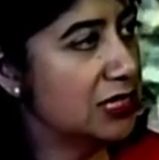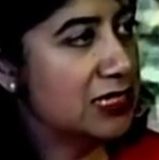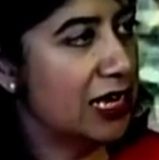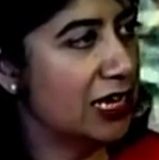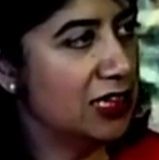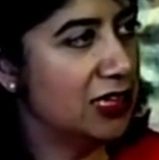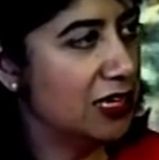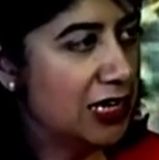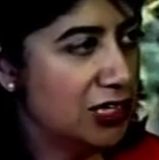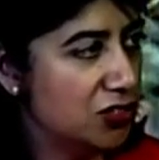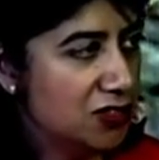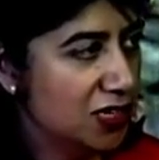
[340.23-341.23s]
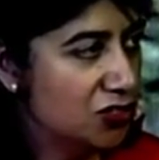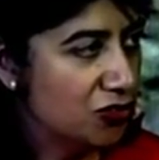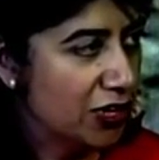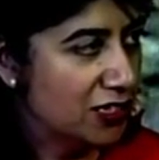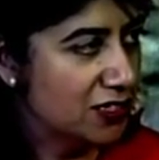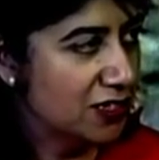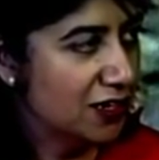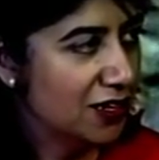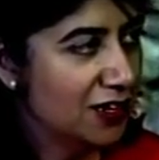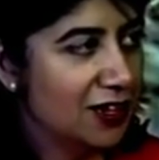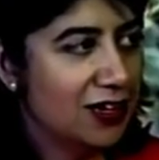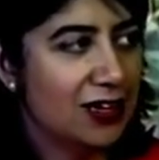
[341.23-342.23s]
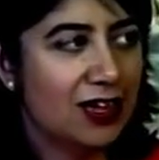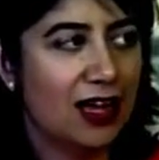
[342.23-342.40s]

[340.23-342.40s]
and is that in the nation's interest? Mm, well.